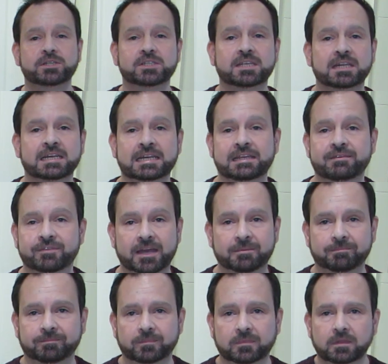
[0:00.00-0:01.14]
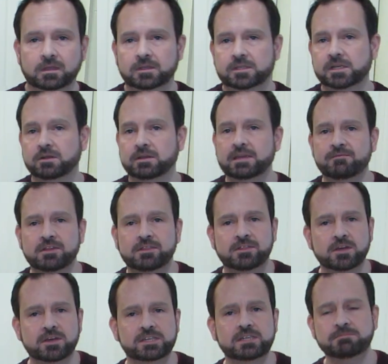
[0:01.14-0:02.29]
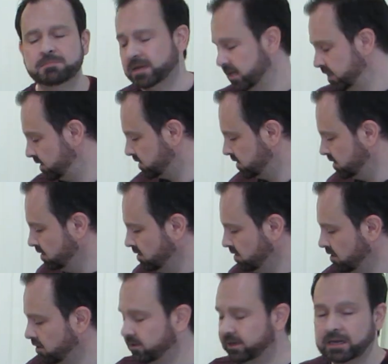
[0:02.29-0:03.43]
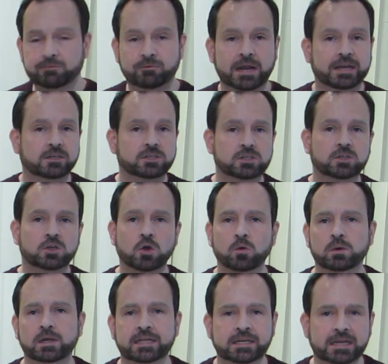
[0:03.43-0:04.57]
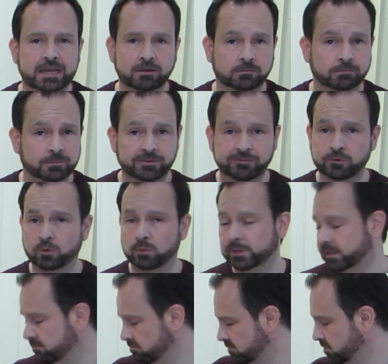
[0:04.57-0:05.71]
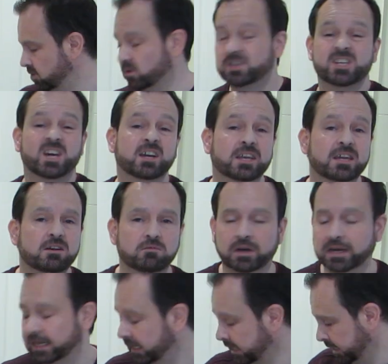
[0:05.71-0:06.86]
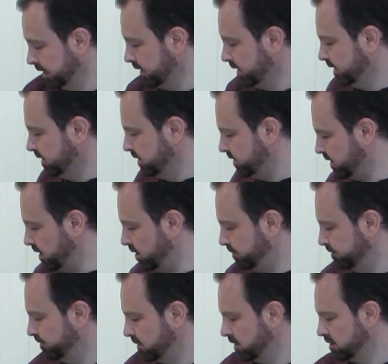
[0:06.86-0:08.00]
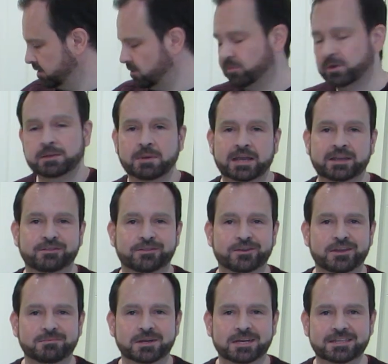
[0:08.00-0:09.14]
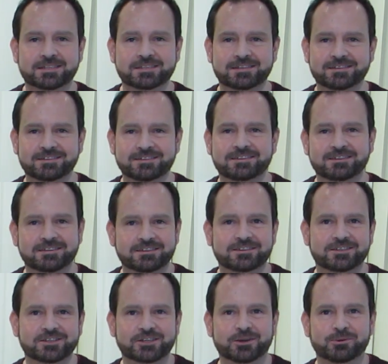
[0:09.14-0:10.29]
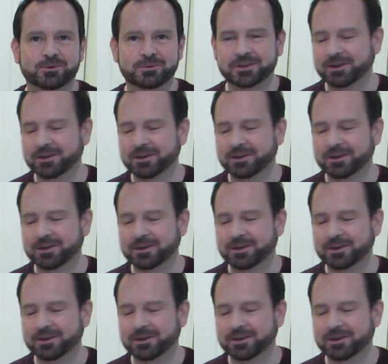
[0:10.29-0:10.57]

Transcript: just gonna leave that. So give it 30 minutes on that rack, just cooling down before we sort of tuck in really. So bring it back in 30 minutes, show you what we